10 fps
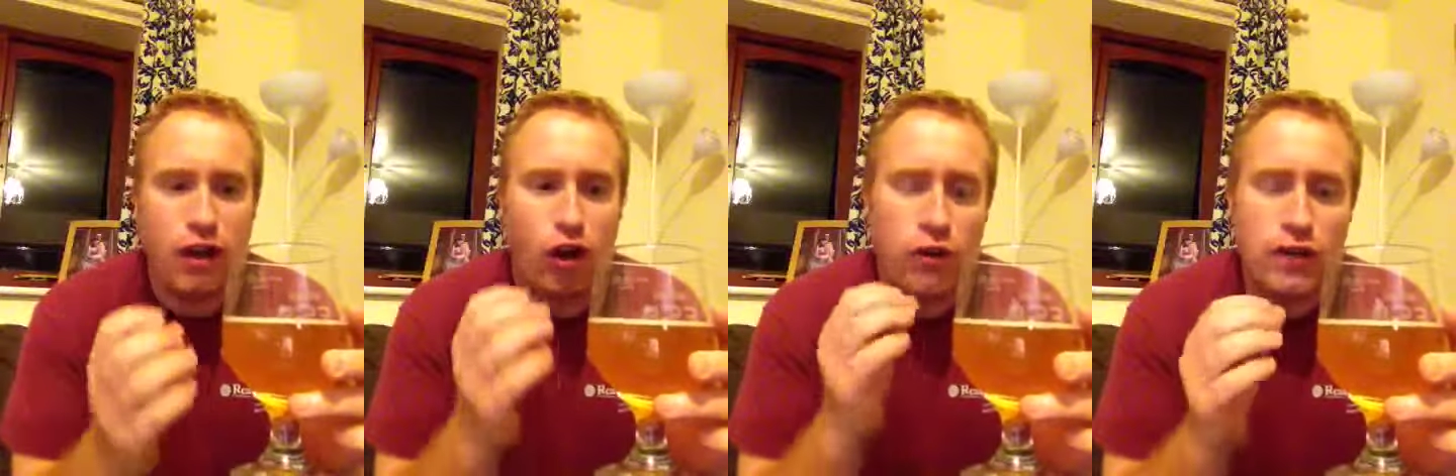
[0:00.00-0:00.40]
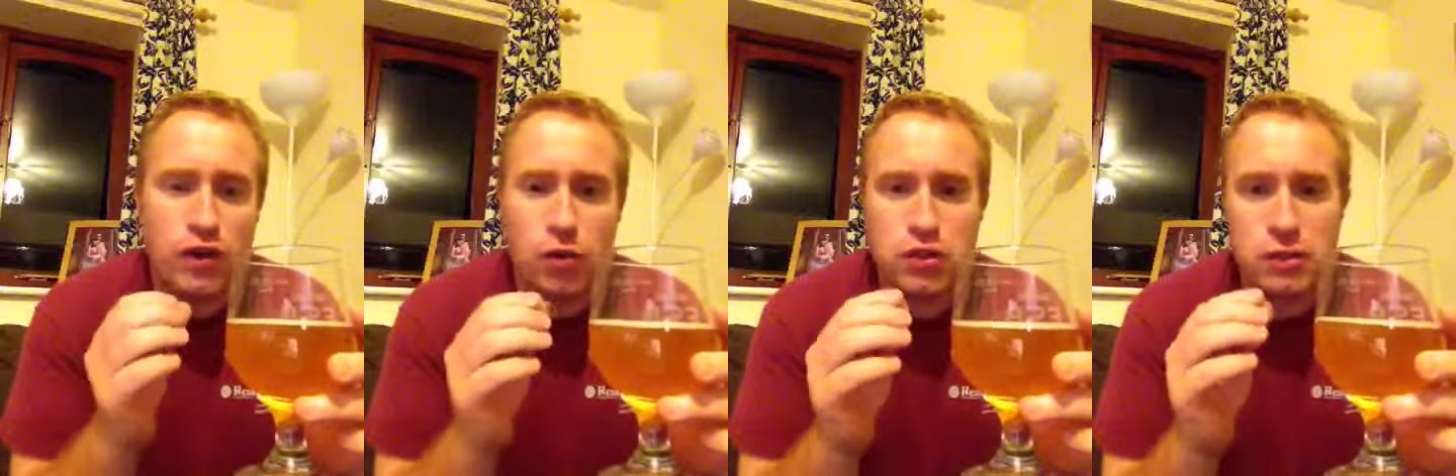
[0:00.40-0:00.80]
On the
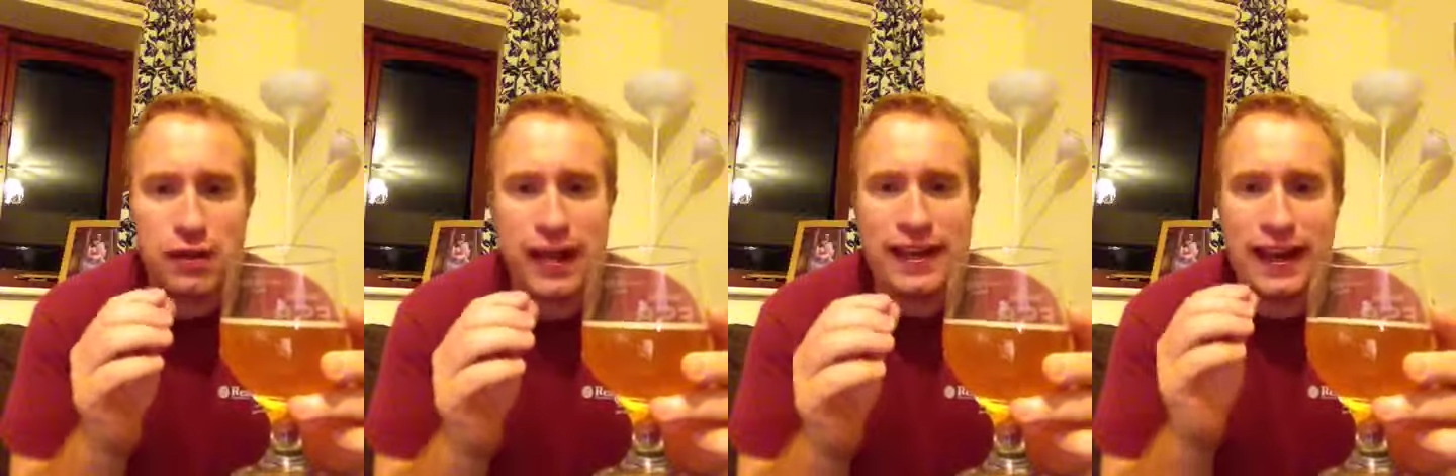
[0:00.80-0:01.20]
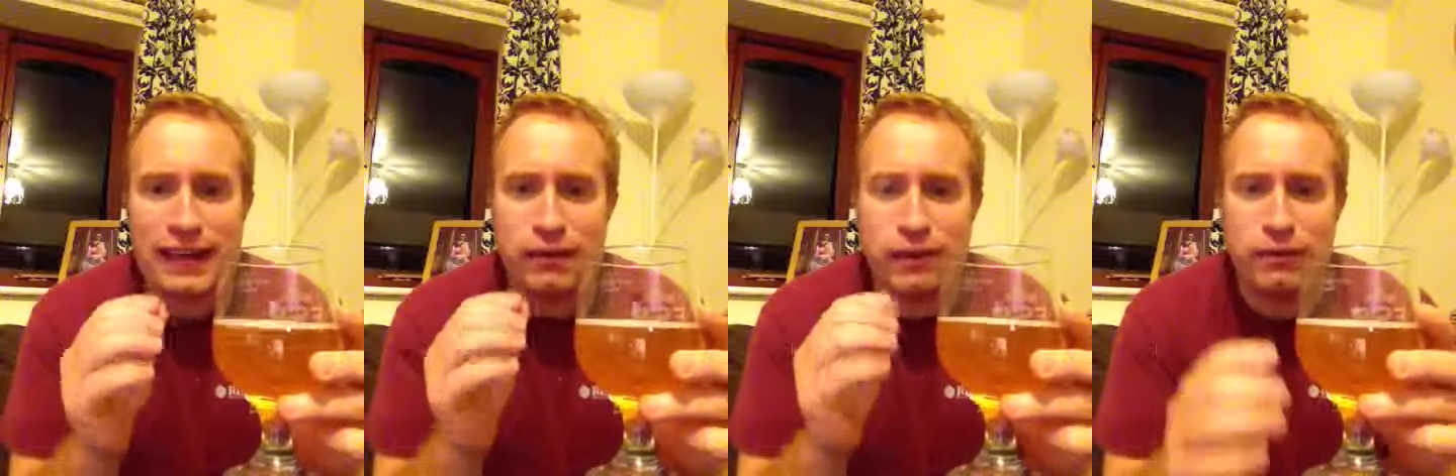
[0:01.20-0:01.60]
nose you were getting a
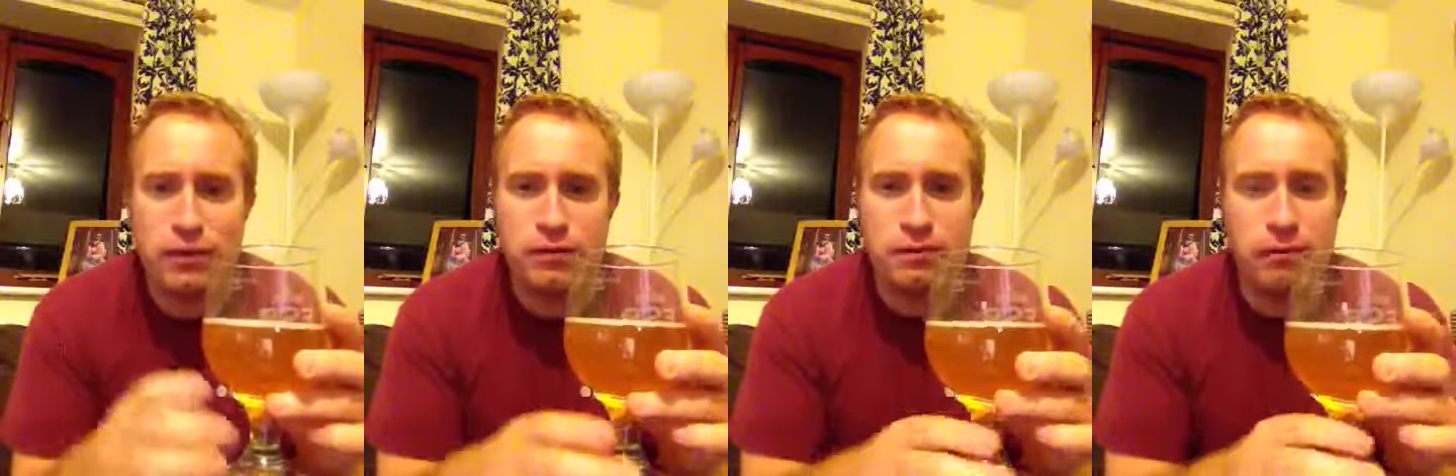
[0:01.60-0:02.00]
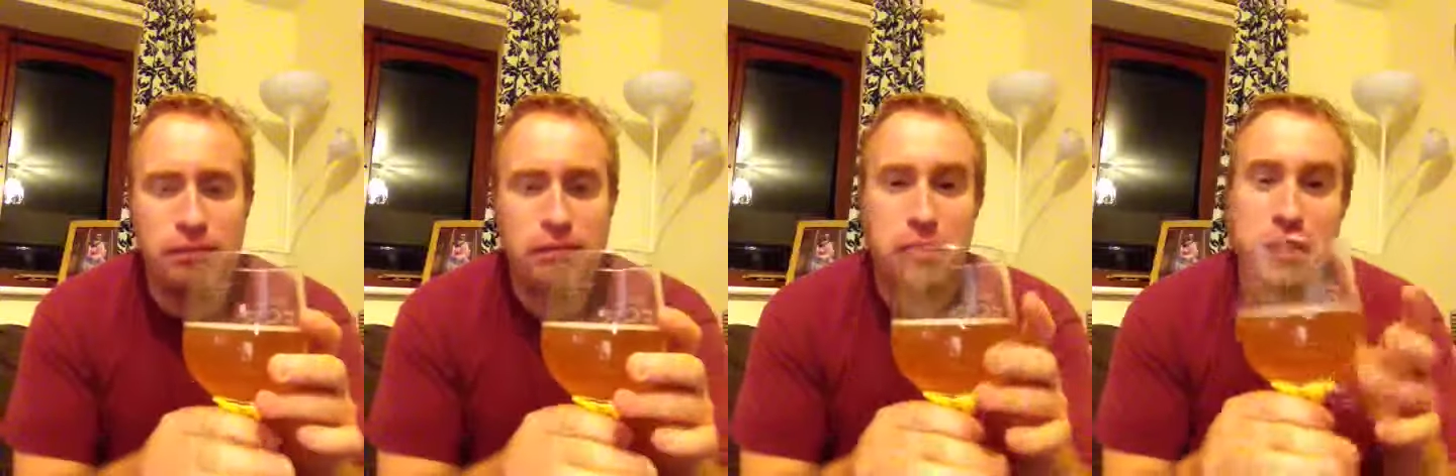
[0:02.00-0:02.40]
light grapefruit,
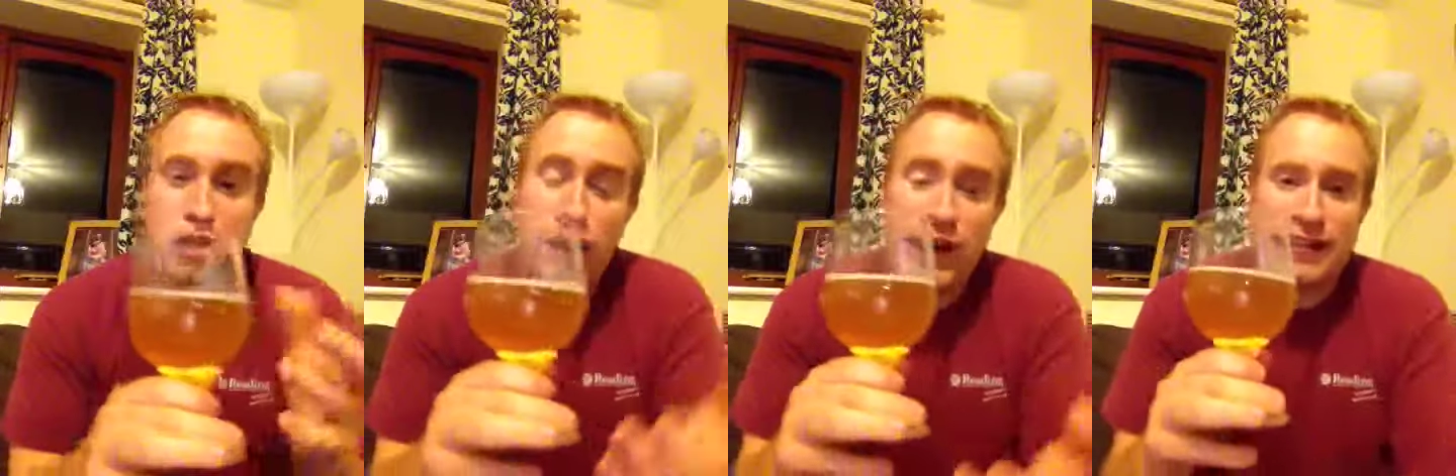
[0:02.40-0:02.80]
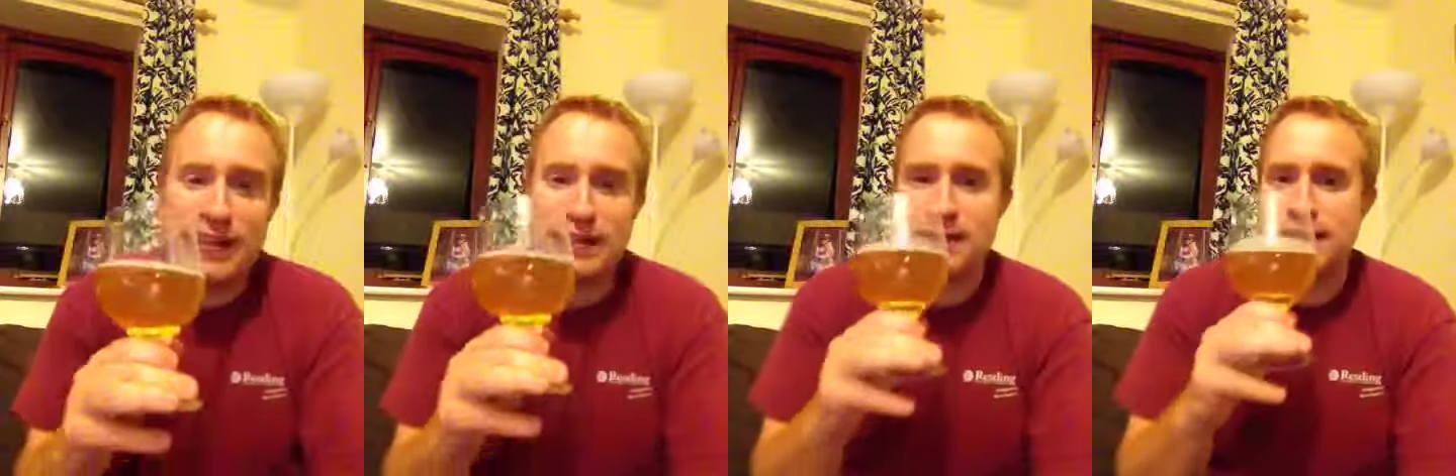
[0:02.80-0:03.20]
but you're not getting
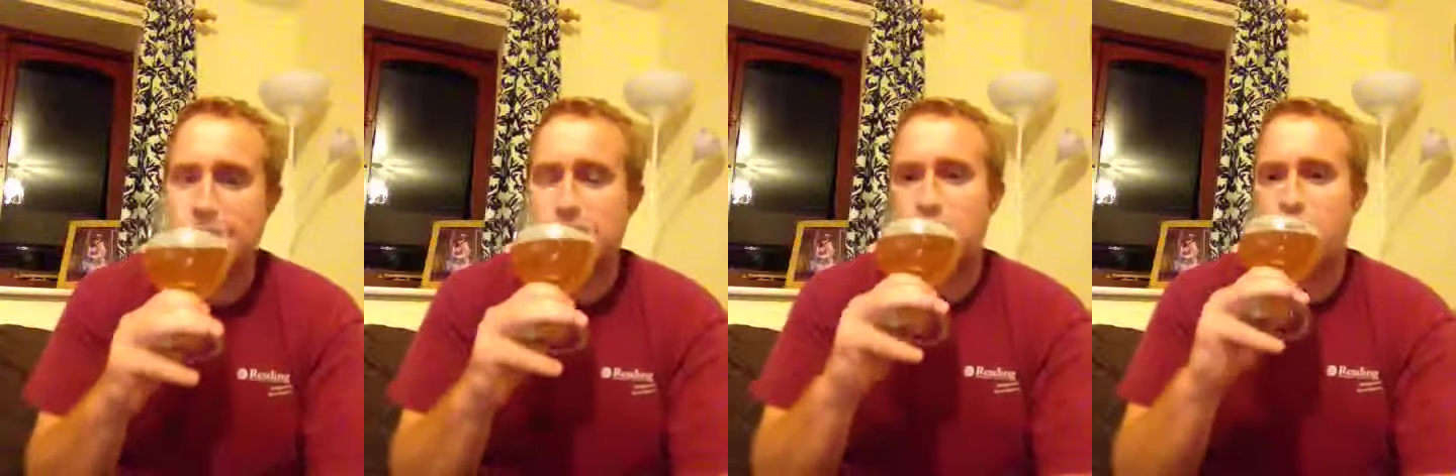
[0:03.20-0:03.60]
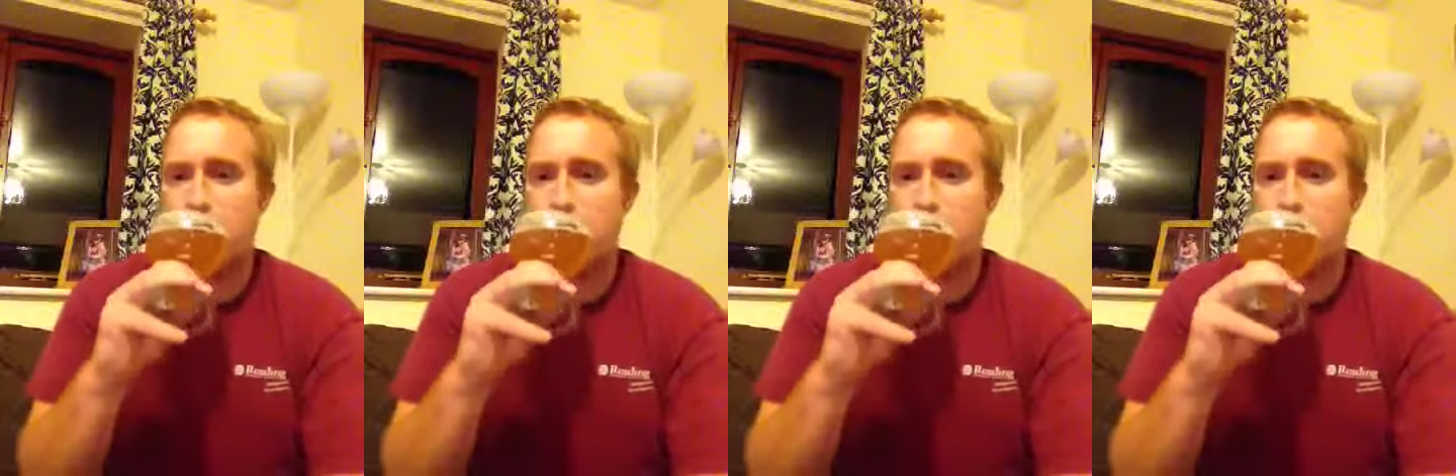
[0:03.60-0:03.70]
that in the taste.